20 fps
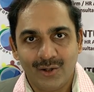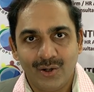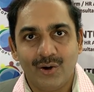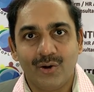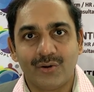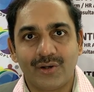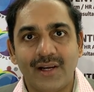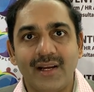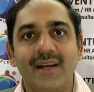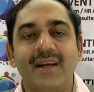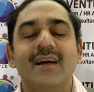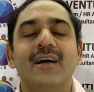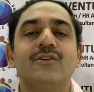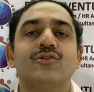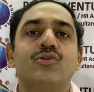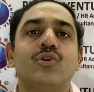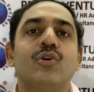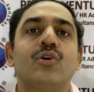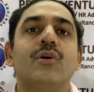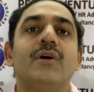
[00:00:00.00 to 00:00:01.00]
Okay,
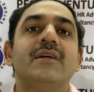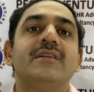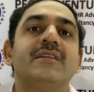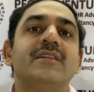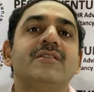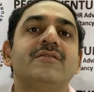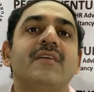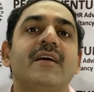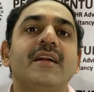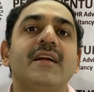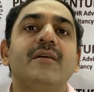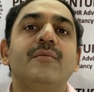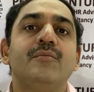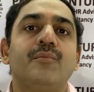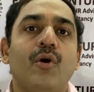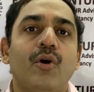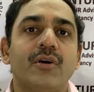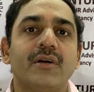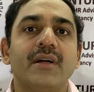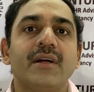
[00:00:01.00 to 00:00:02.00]
so it is very
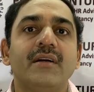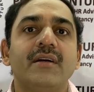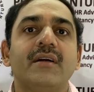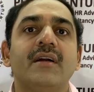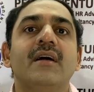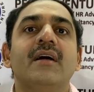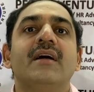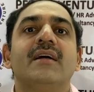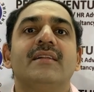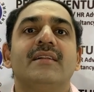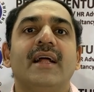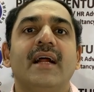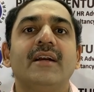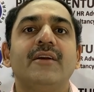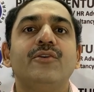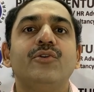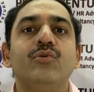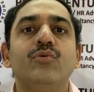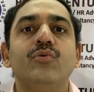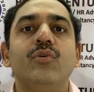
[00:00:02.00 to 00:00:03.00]
important that
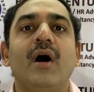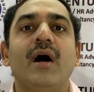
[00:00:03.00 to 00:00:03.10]
you